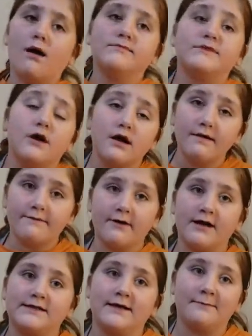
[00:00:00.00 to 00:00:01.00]
Sorry if you
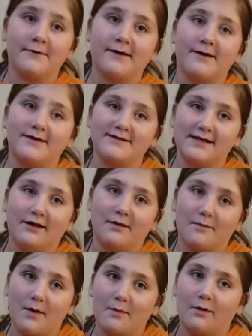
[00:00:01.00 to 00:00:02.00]
guys hear me
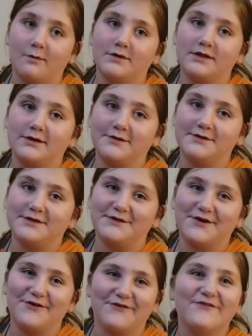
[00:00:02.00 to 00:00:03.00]
telling my mom what to do. She's
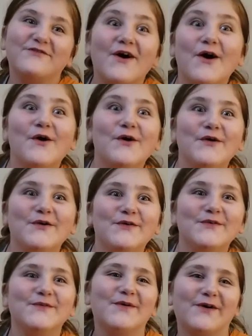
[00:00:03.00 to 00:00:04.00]
on her
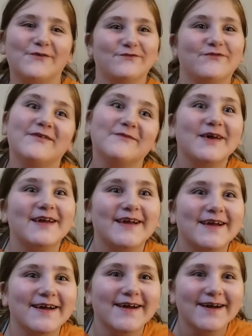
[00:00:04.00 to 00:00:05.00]
phone while filming.